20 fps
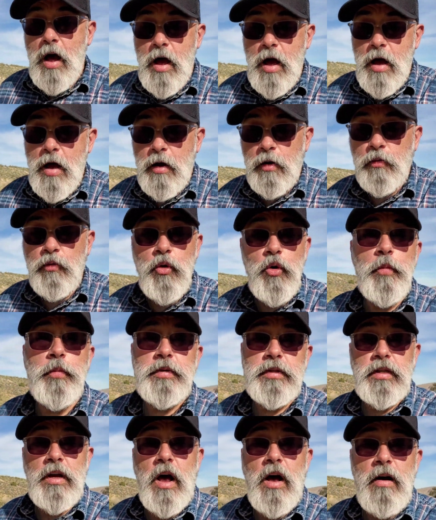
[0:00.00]

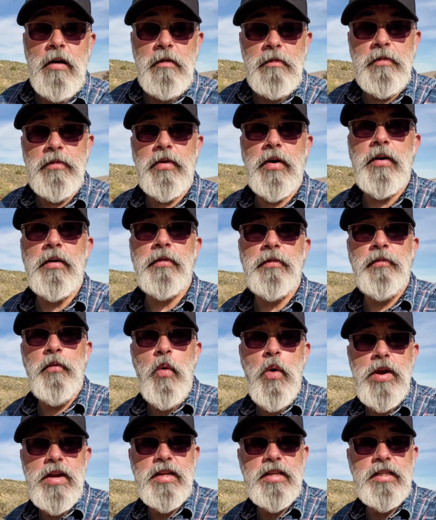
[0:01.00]
Groups of
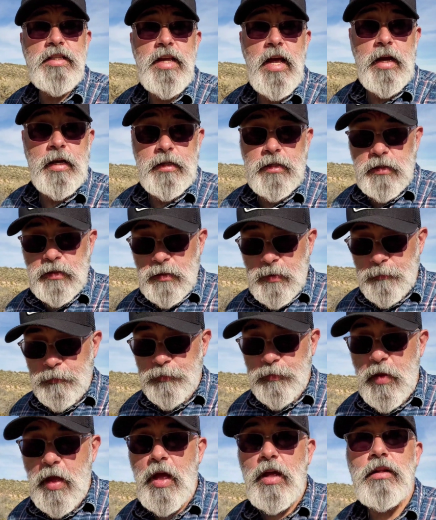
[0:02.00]
4 to
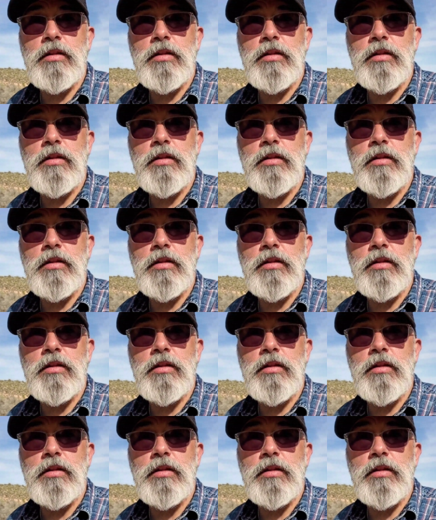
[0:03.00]
6.